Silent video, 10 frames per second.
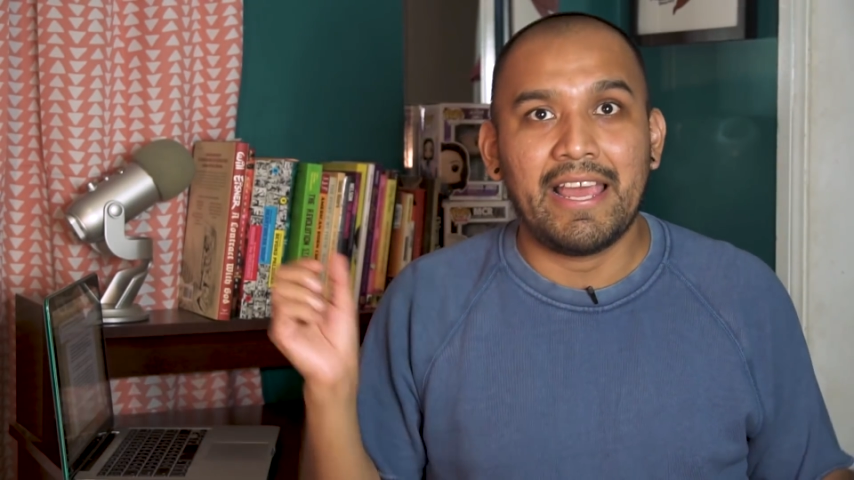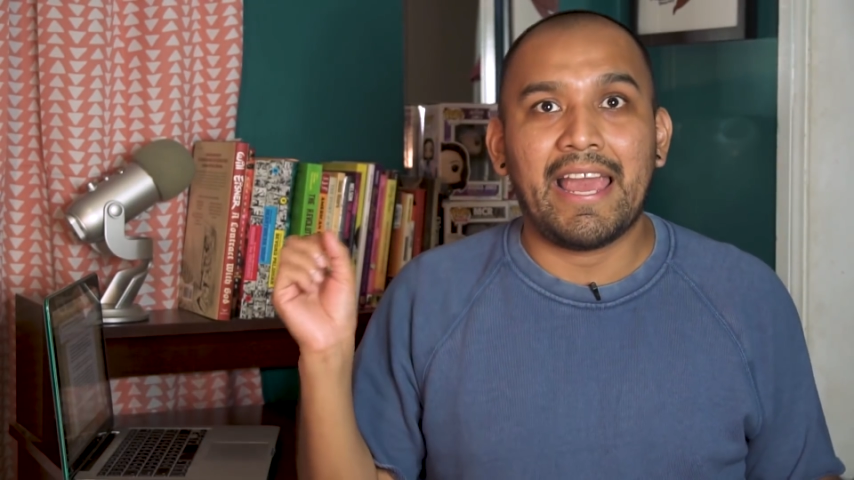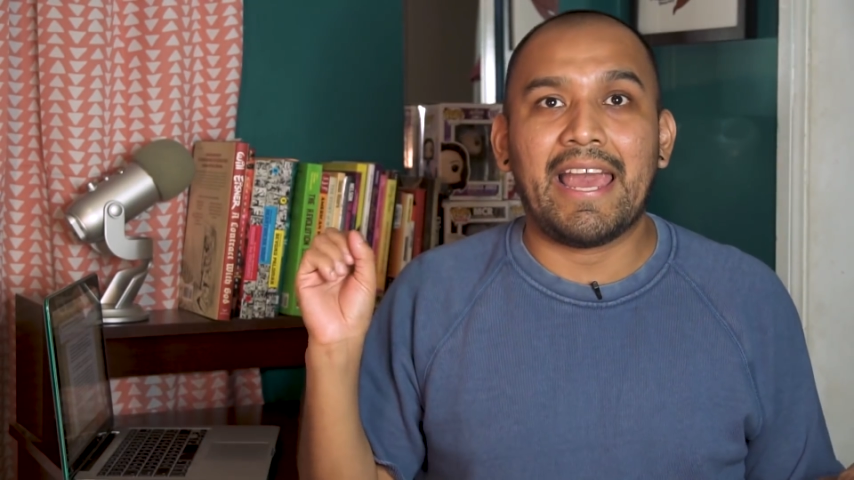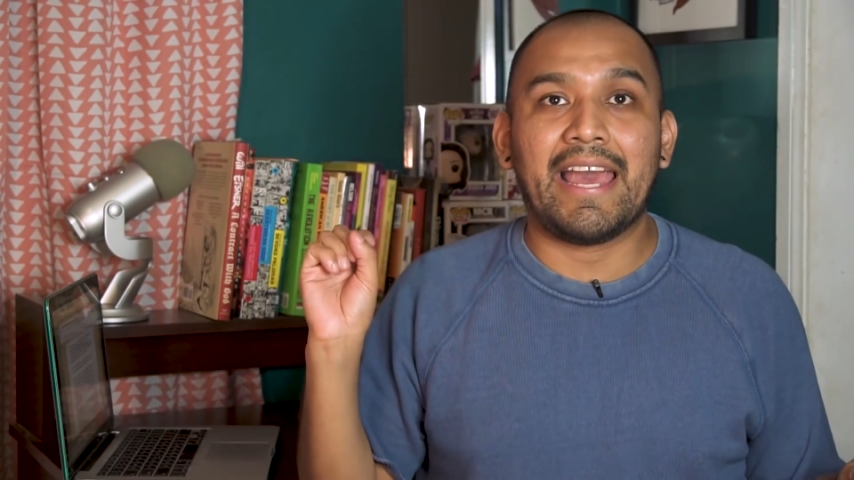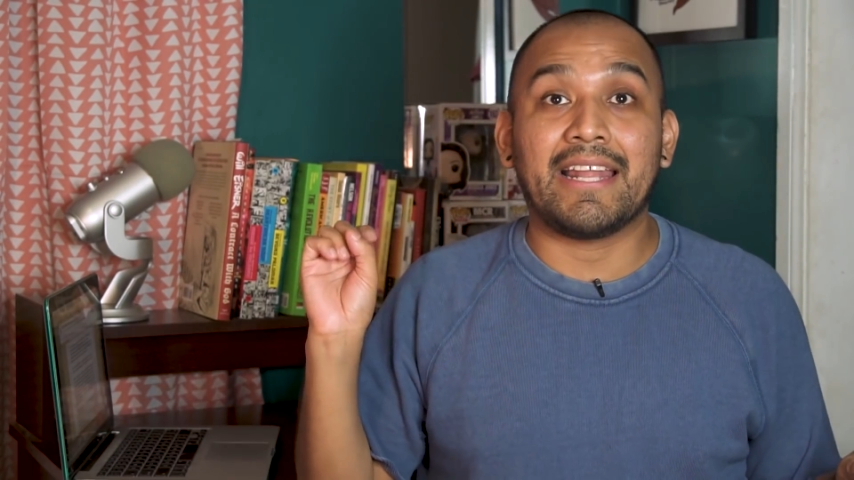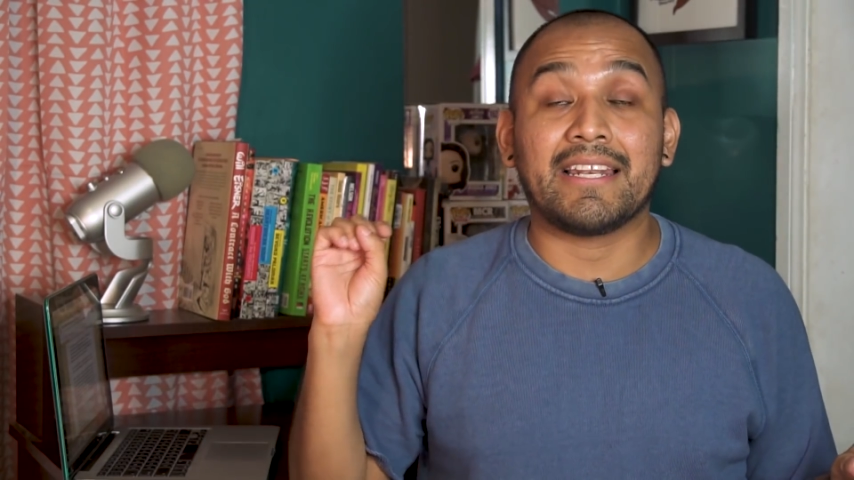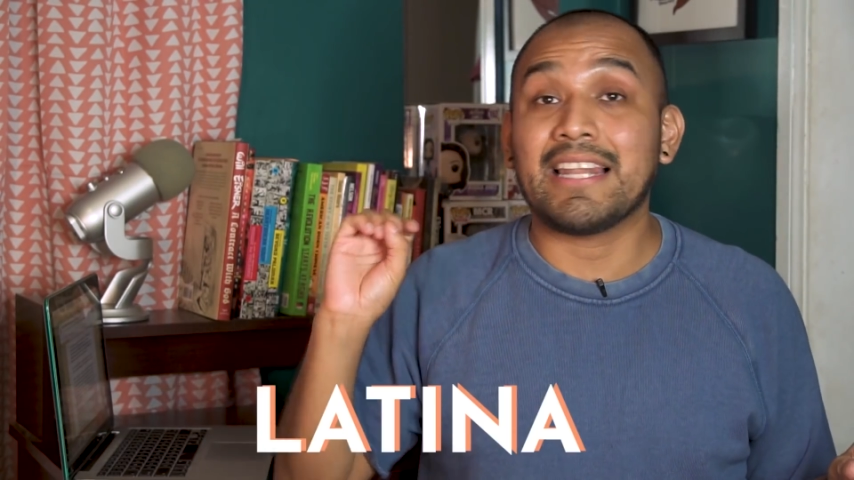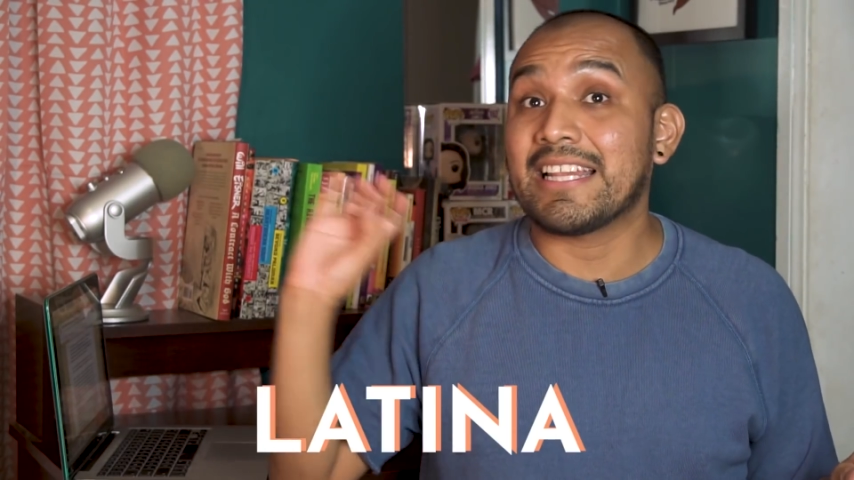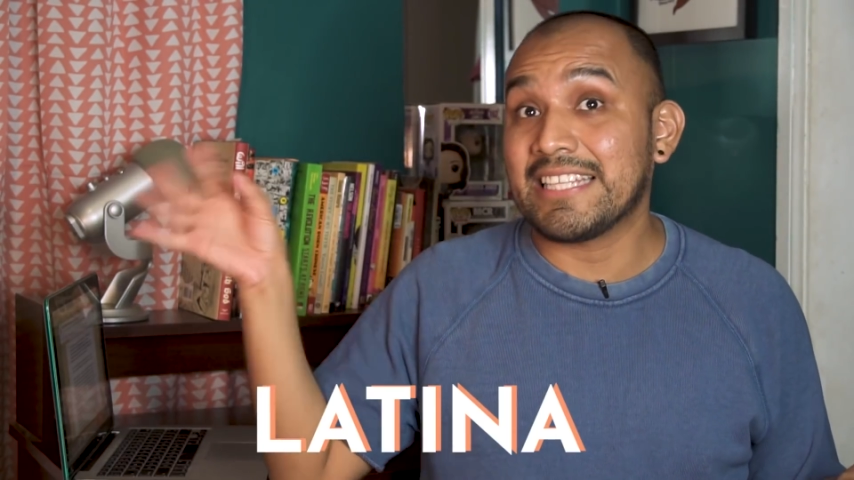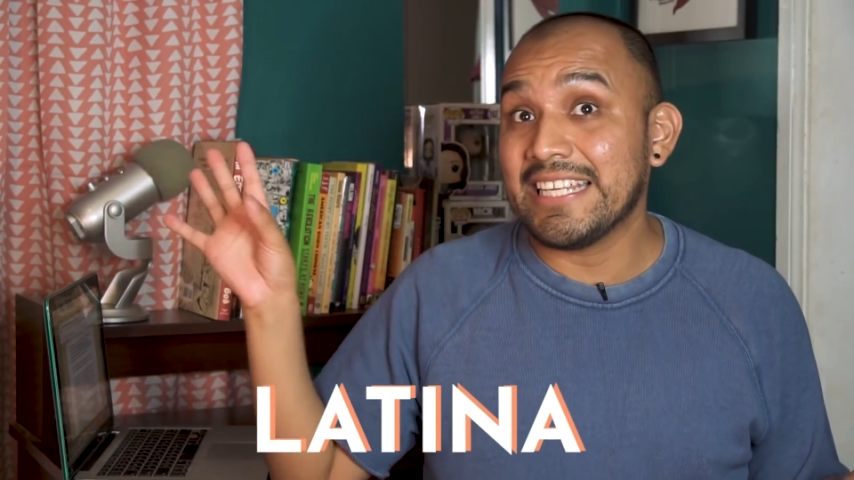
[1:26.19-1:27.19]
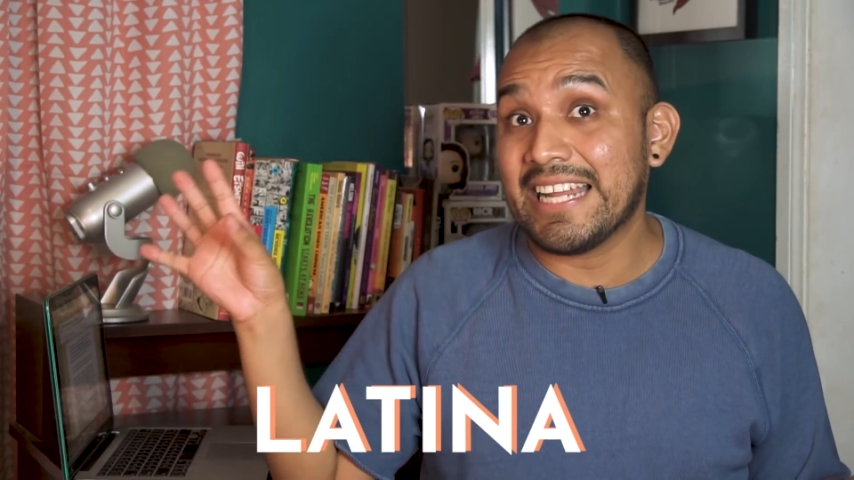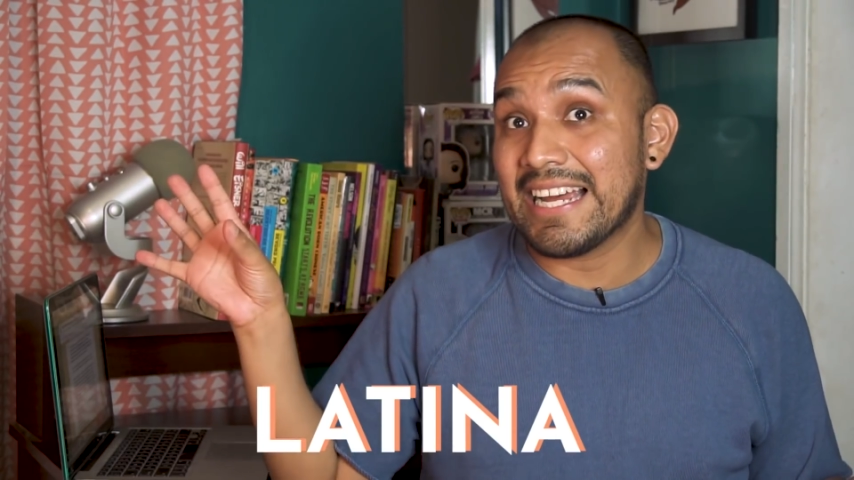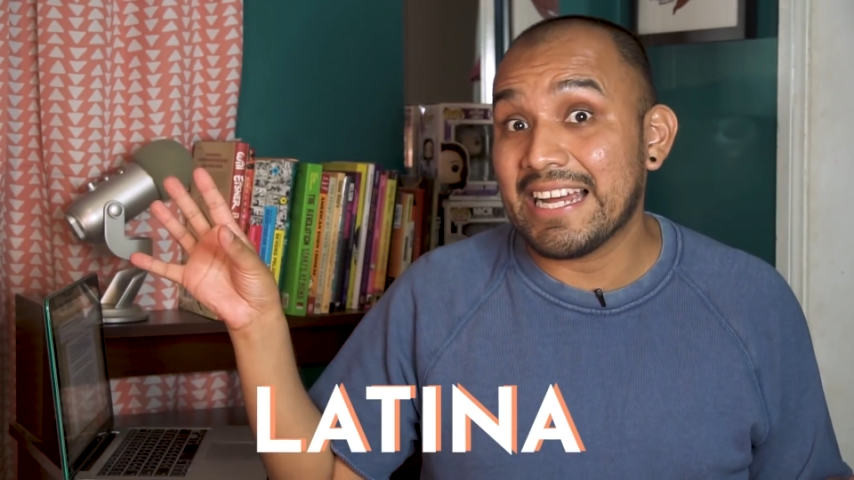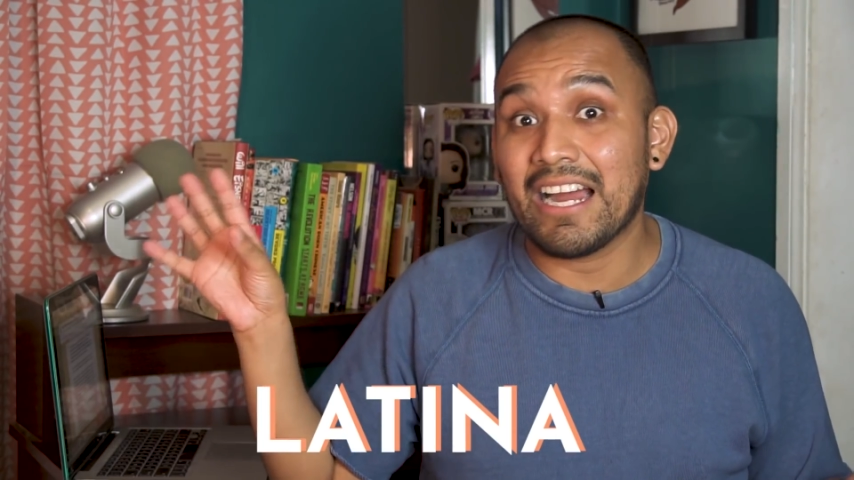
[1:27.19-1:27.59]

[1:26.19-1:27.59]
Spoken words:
And Latina